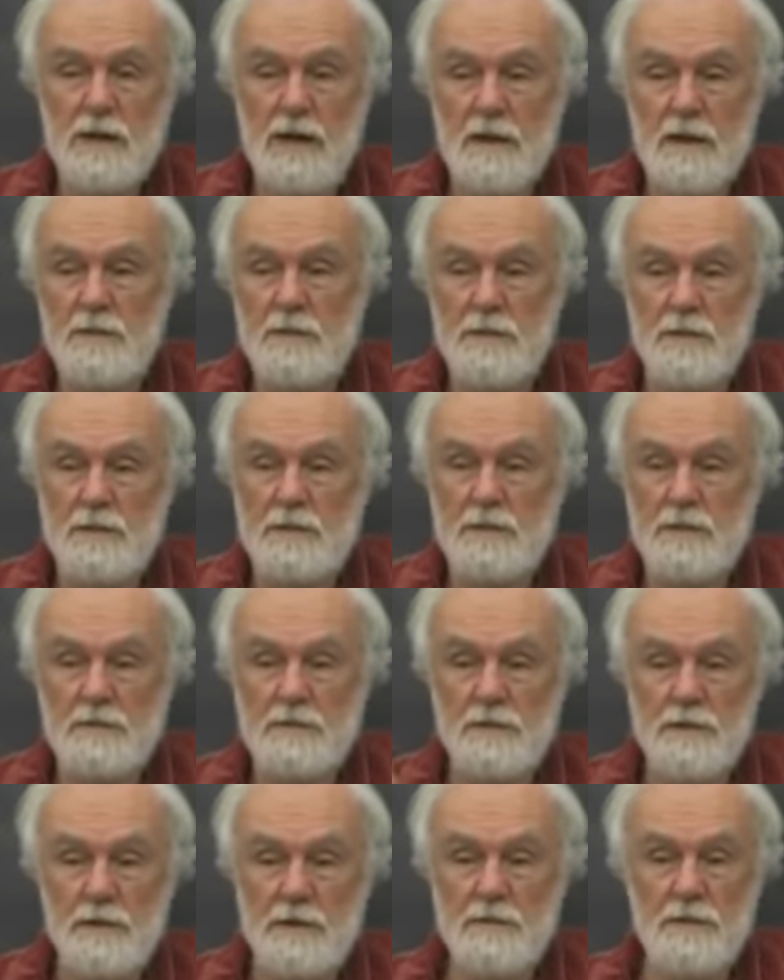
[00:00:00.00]
Labor
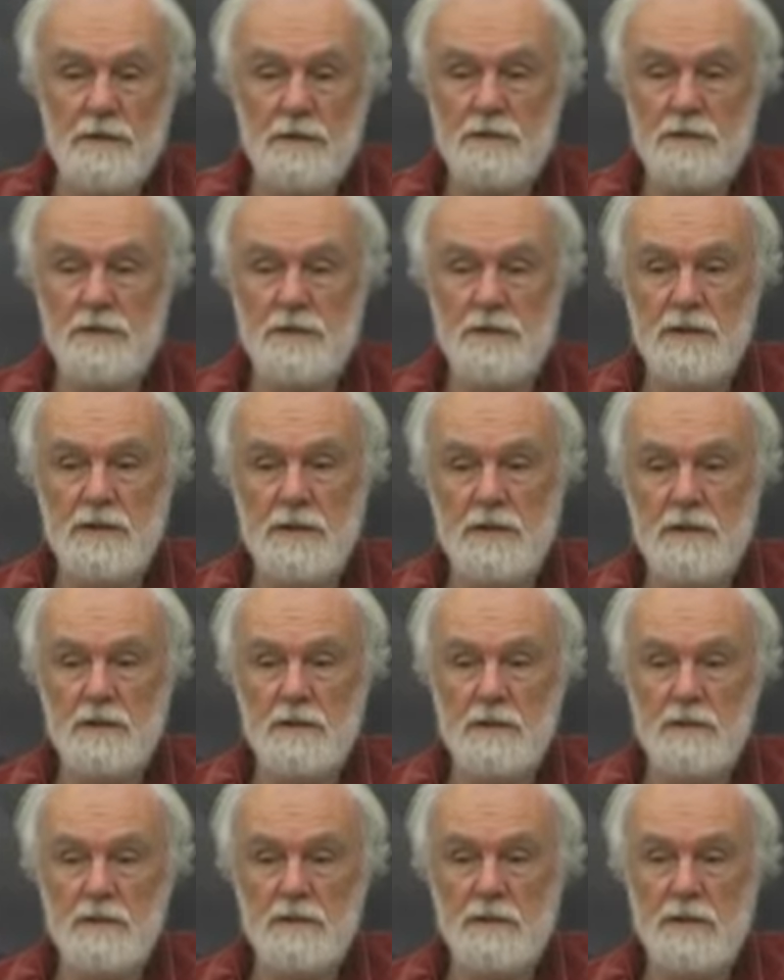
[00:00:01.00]
is really being treated
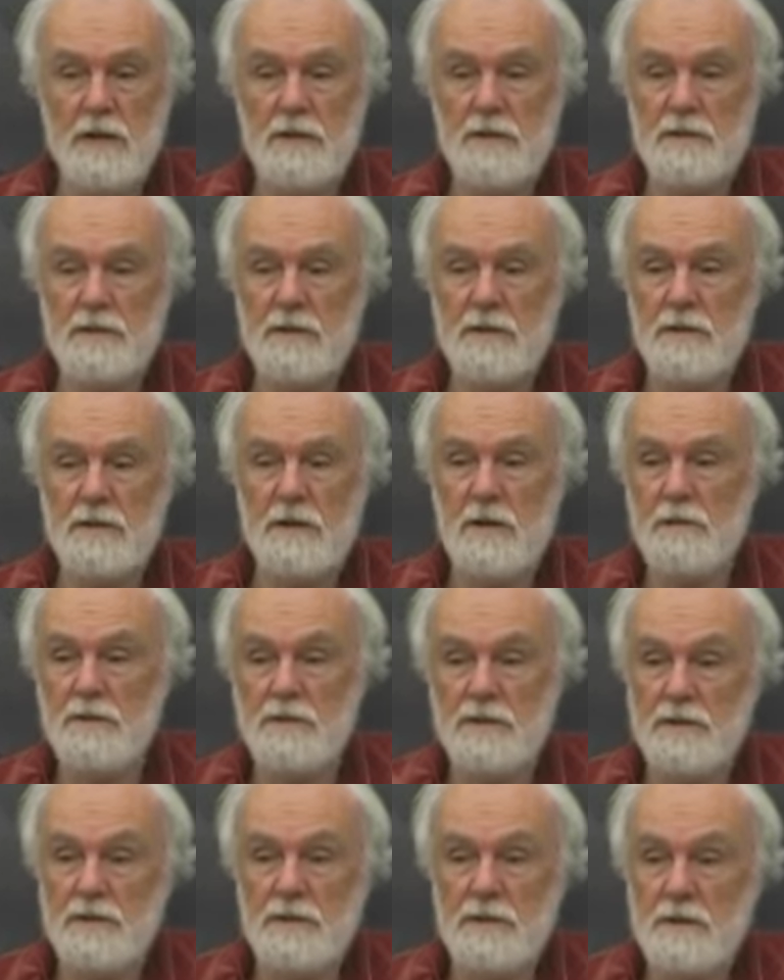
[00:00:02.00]
here in a rather sort of
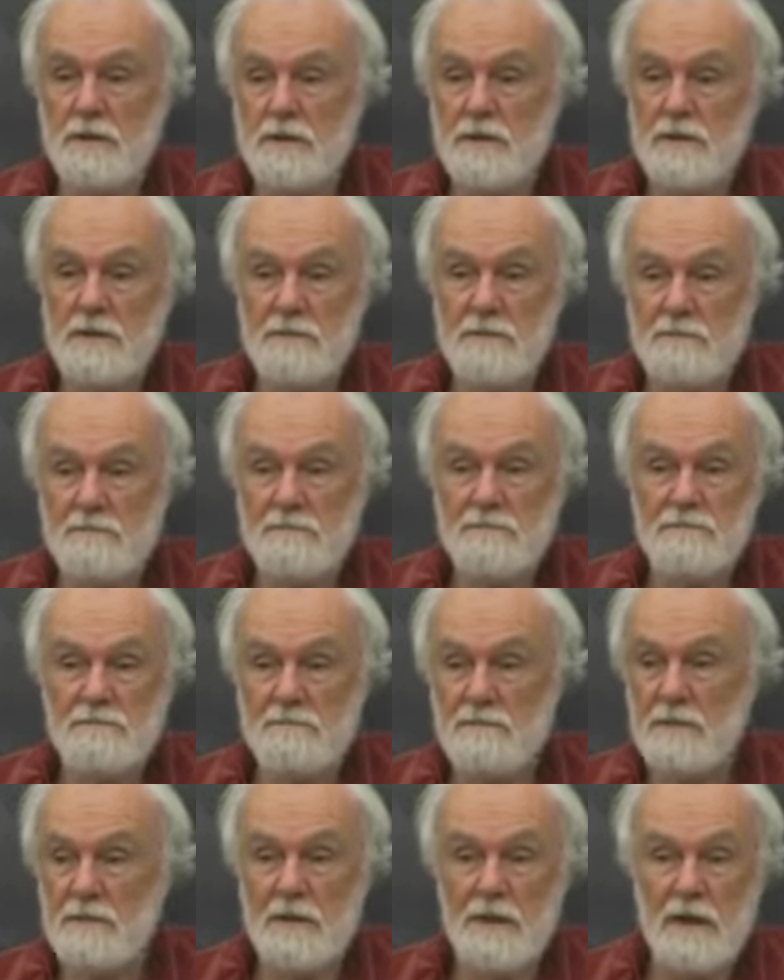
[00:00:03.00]
homogeneous
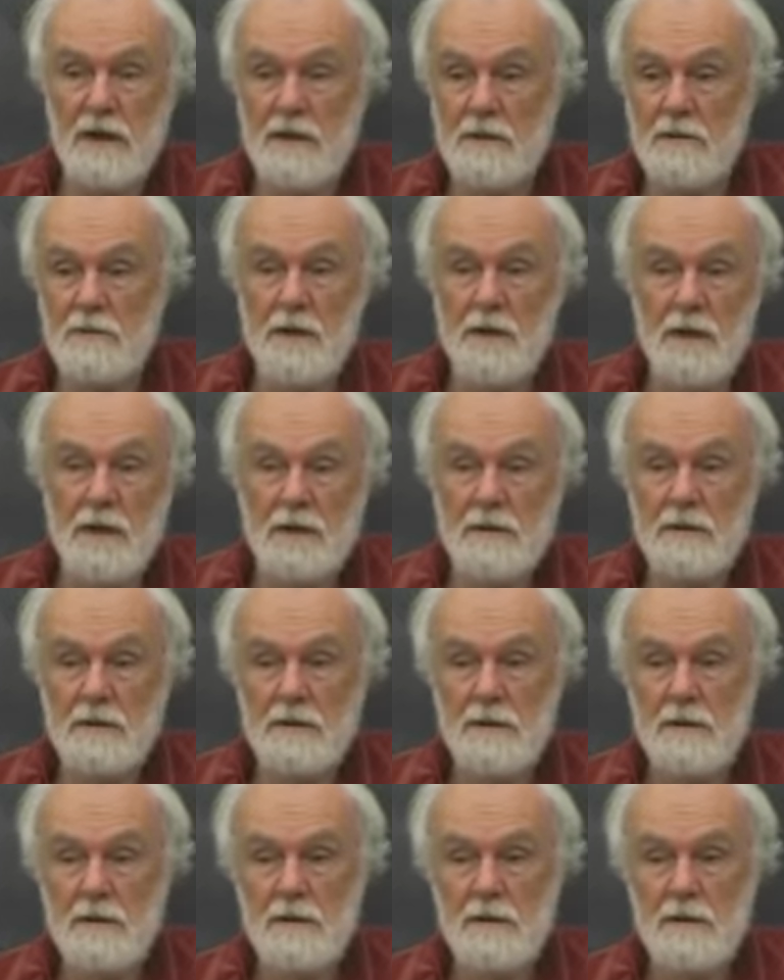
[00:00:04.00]
kind of way.